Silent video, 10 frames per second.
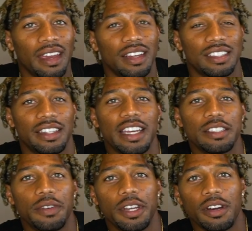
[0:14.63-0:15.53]
In
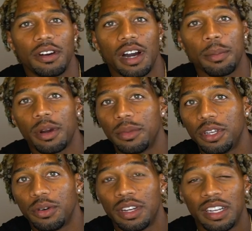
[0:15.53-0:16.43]
today's video, I'm gonna be
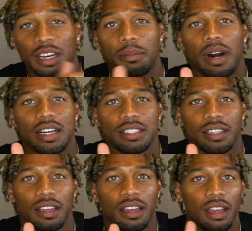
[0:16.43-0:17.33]
doing an unboxing.